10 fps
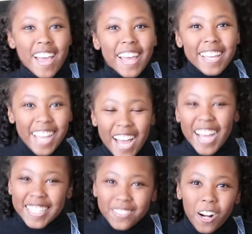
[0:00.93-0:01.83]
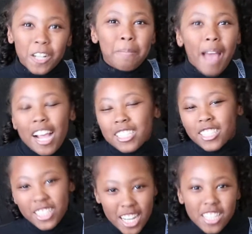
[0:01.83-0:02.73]
Hey guys, welcome back to
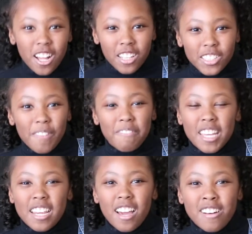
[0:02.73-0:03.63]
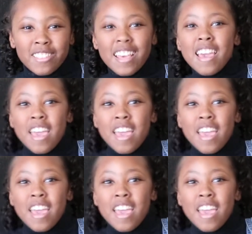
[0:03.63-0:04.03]
Jade's Awesome Videos.